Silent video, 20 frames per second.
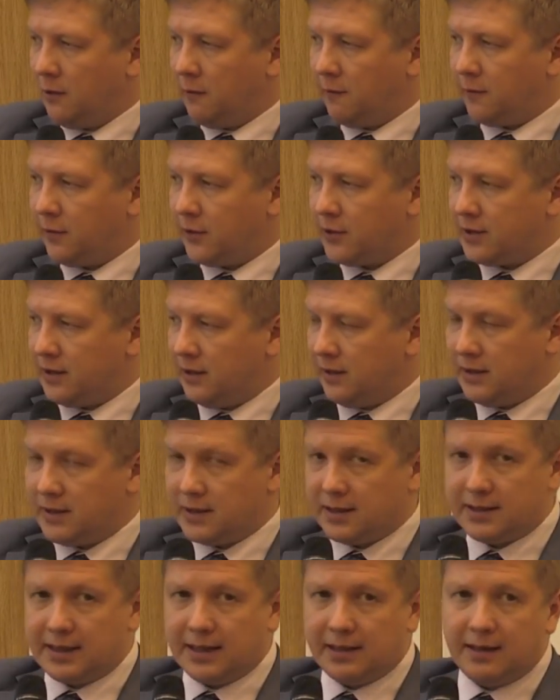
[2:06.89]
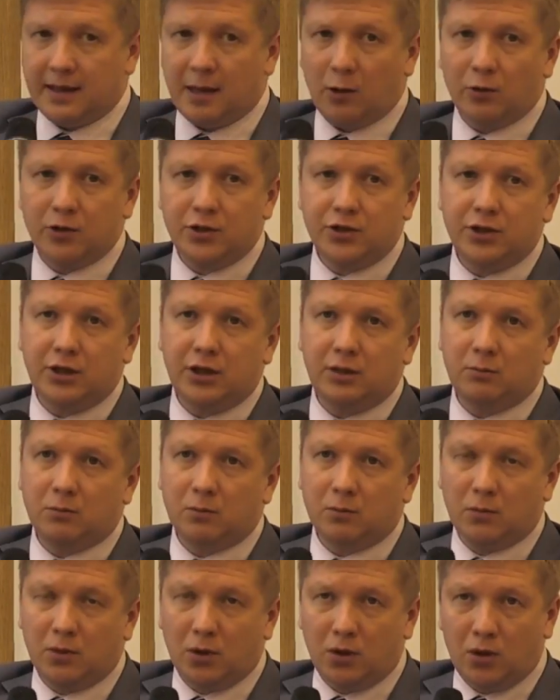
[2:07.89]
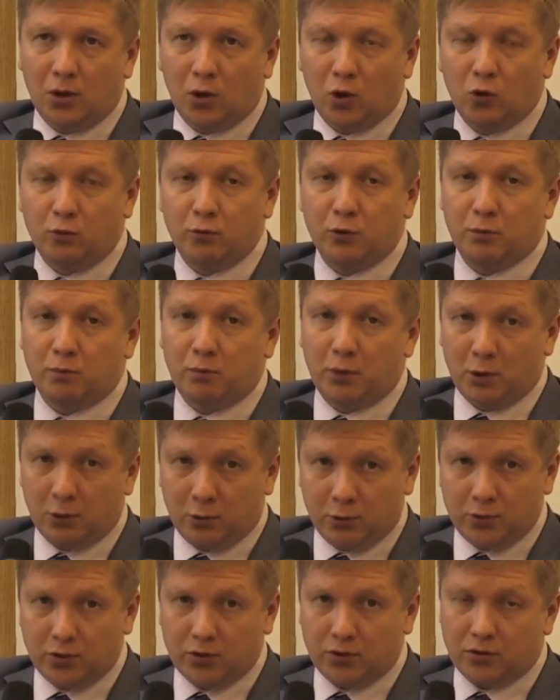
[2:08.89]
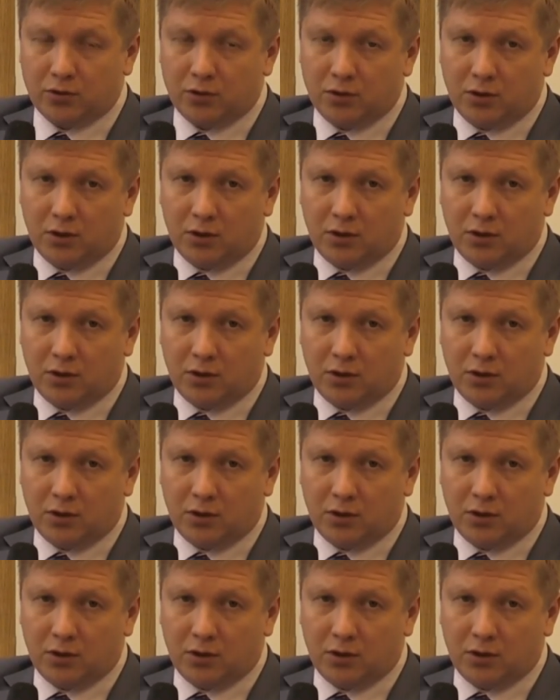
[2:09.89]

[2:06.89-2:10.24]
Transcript: Firstly, it is exactly our team who proposed